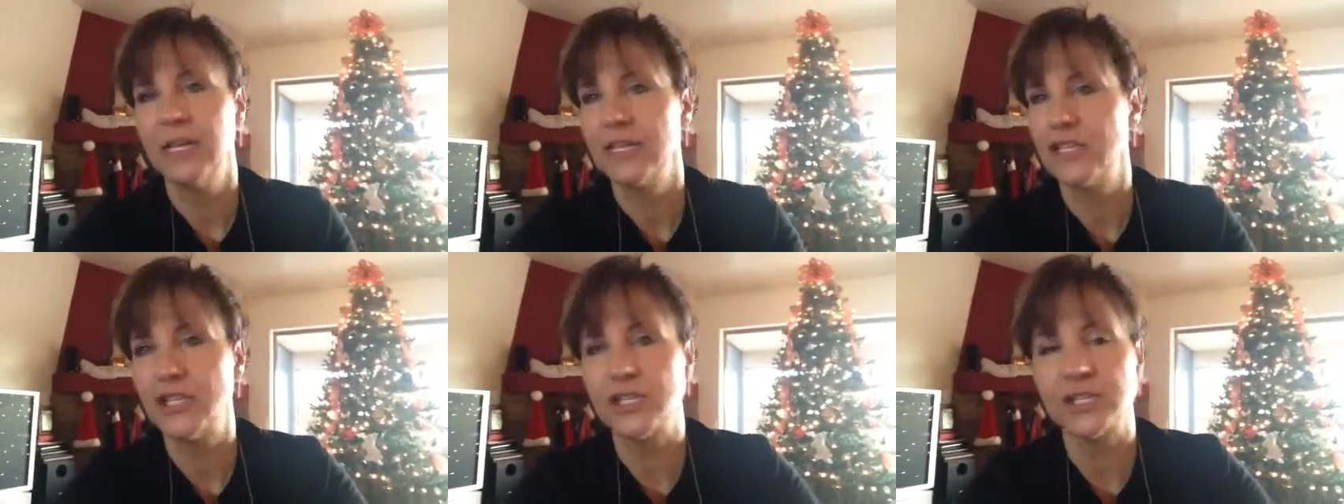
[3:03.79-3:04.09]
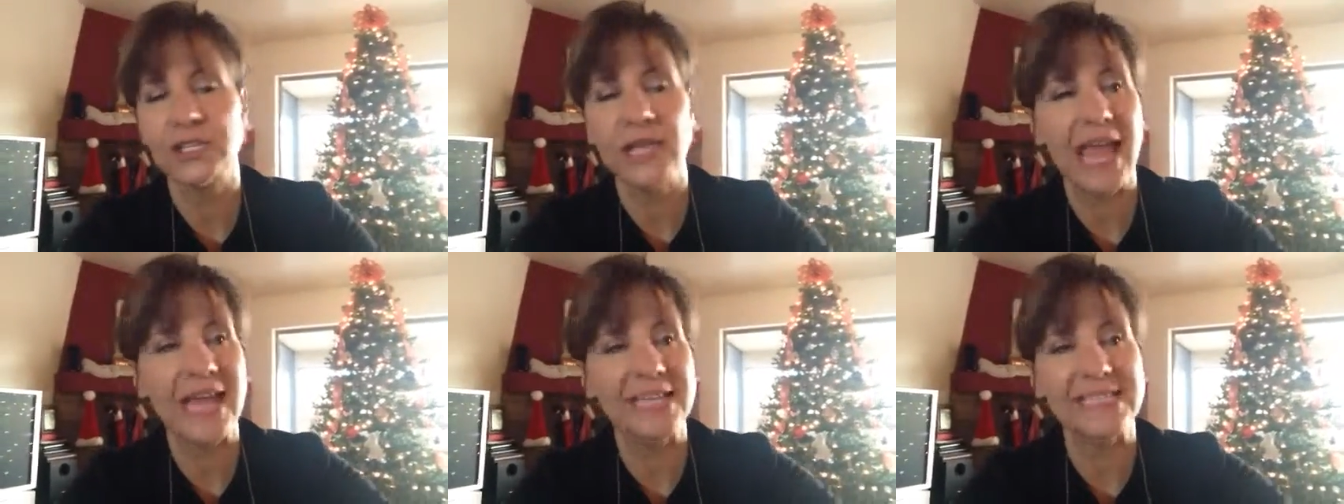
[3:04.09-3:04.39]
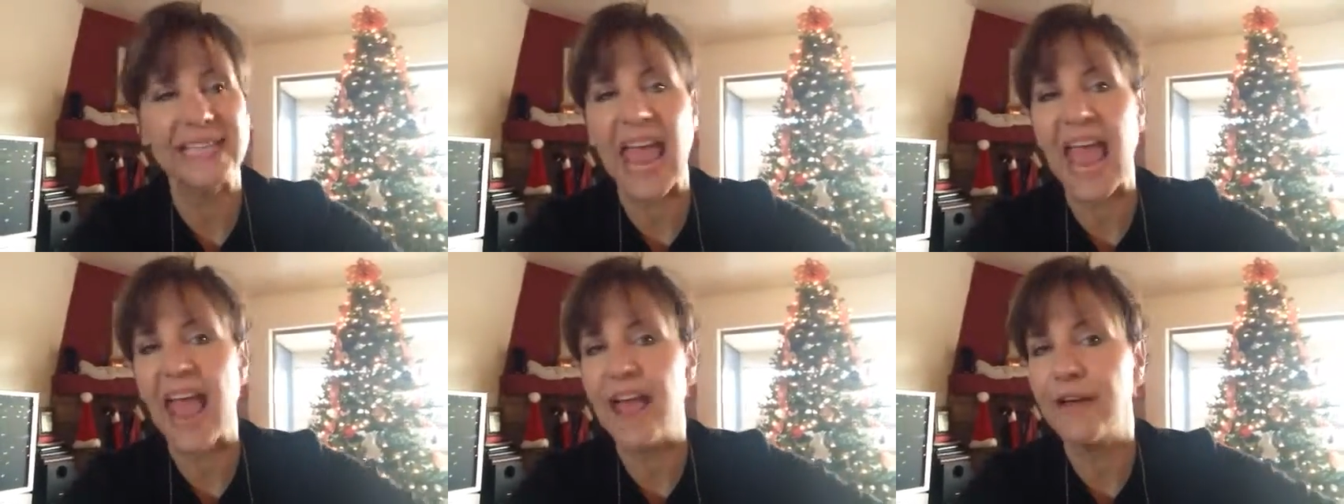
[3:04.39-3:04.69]
just
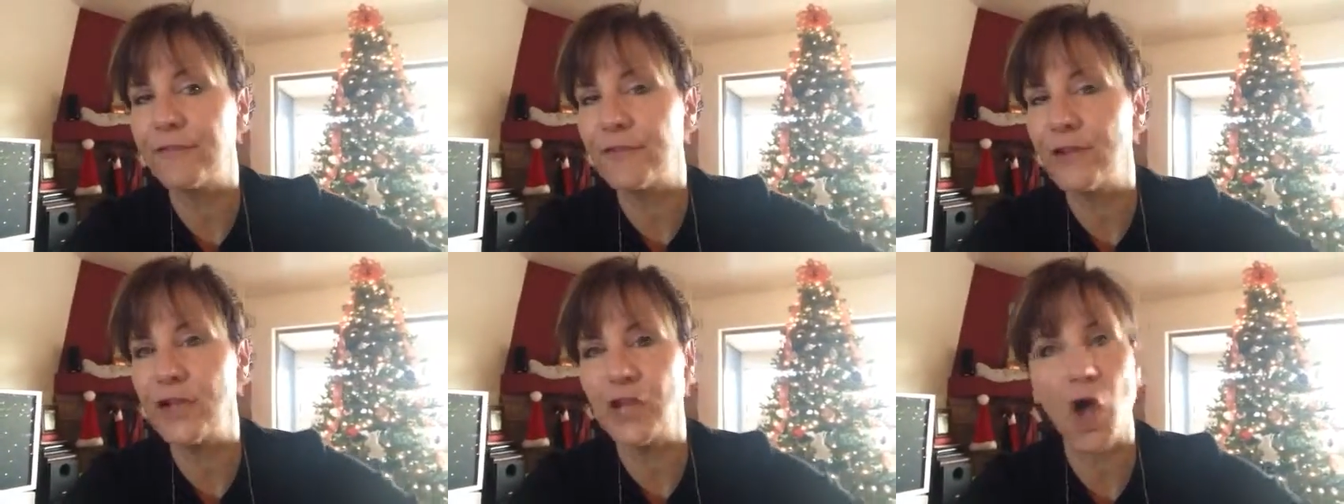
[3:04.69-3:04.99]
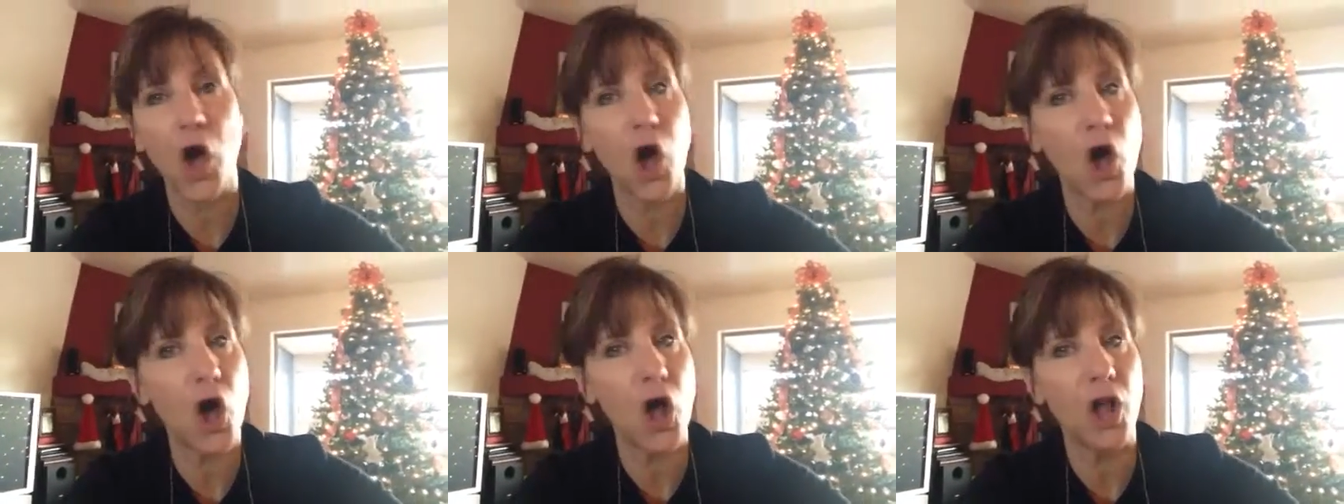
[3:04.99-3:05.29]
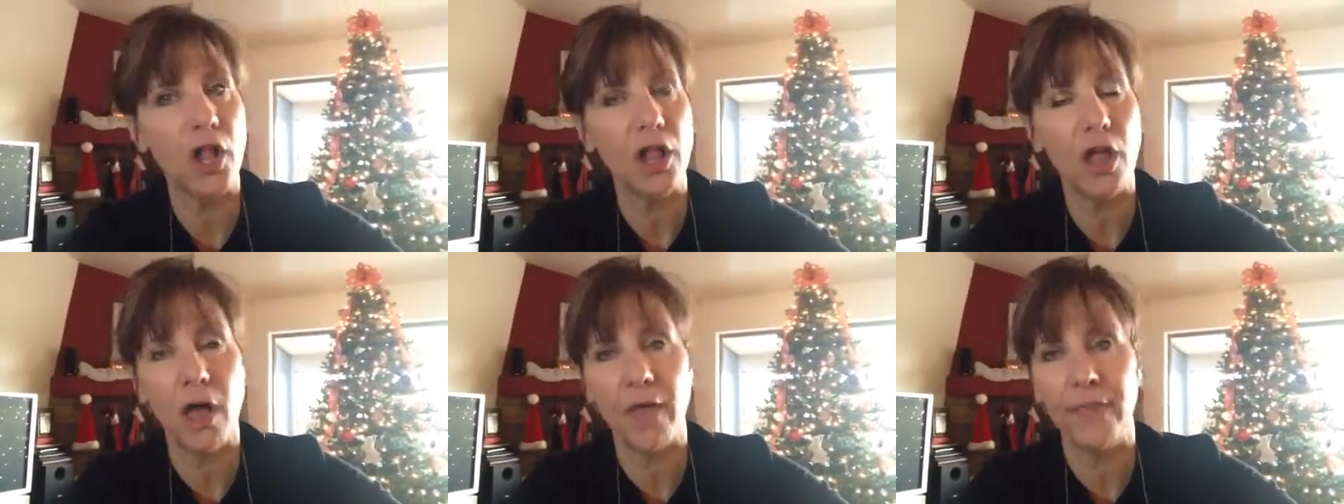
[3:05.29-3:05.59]
has every
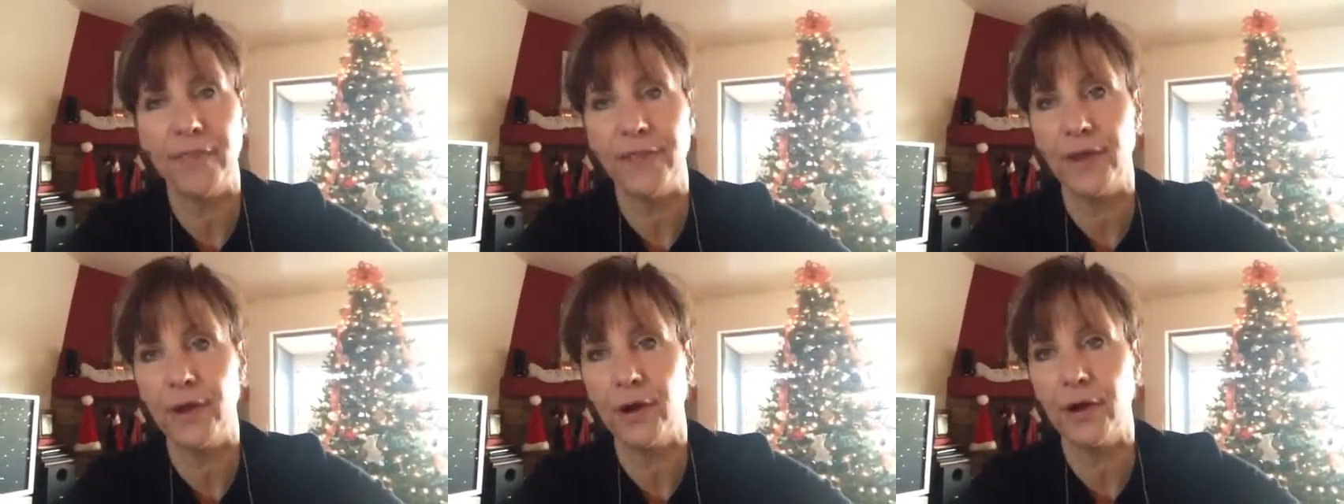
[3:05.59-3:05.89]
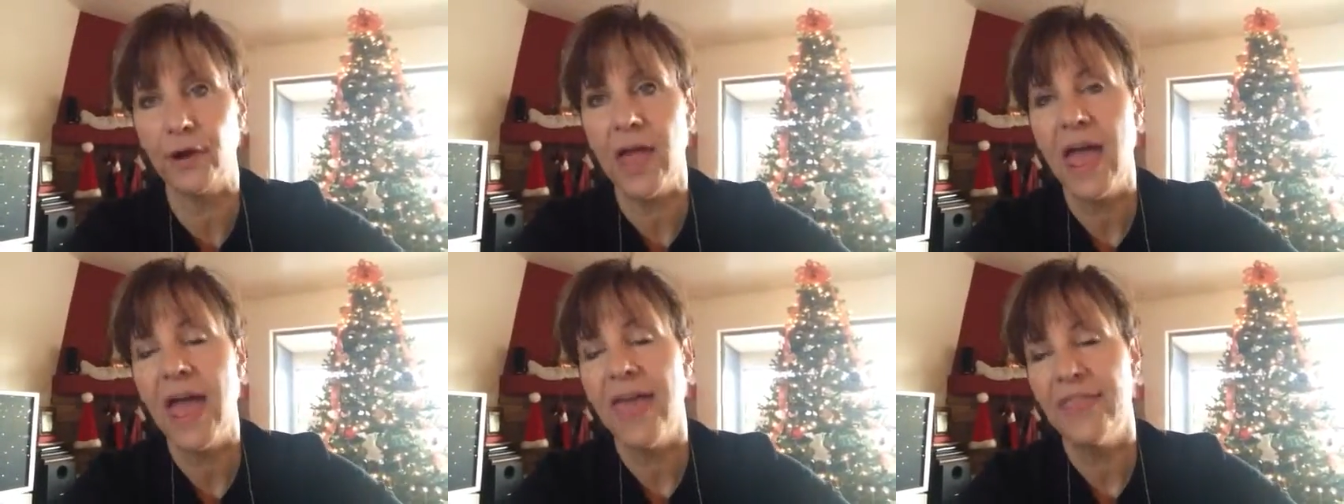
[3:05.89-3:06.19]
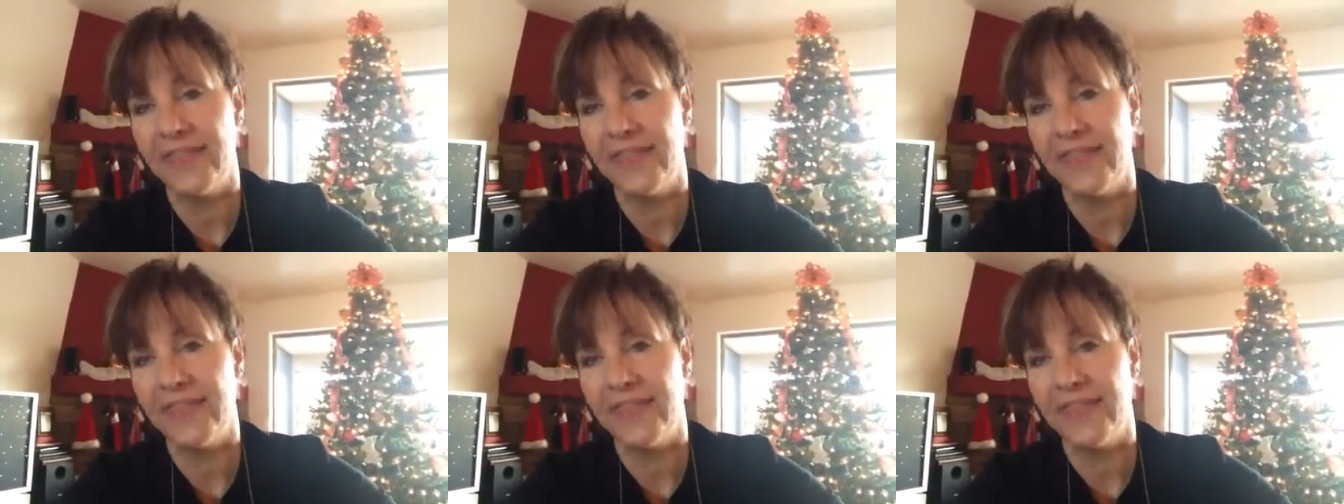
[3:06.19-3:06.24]
call on there